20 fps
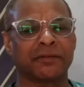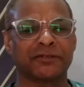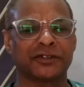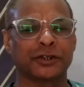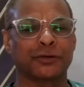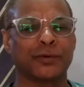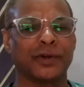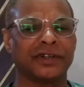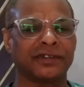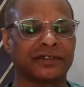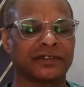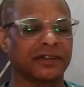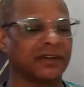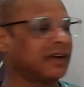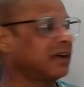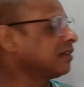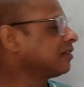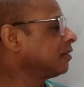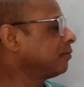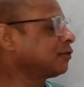subsequent
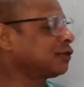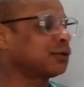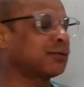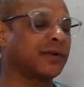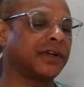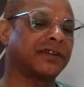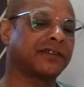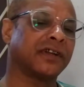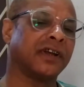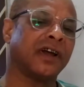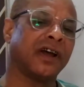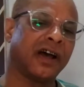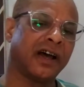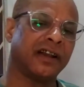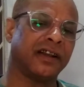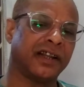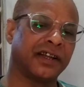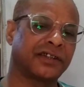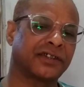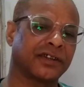
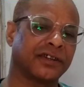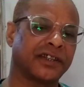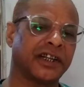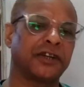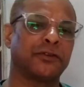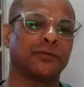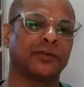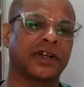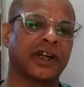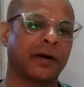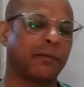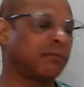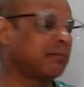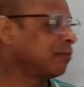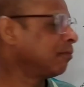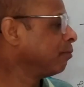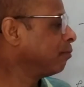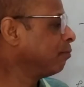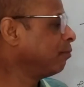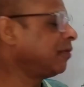lecture that would come
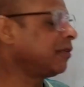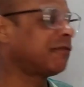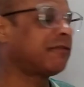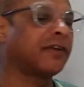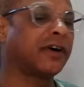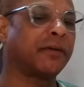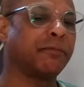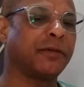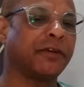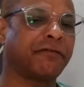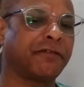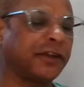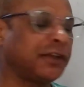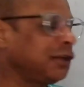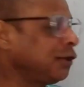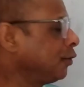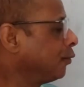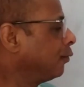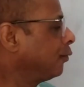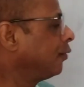before
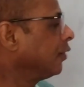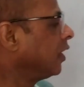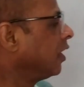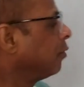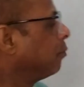you.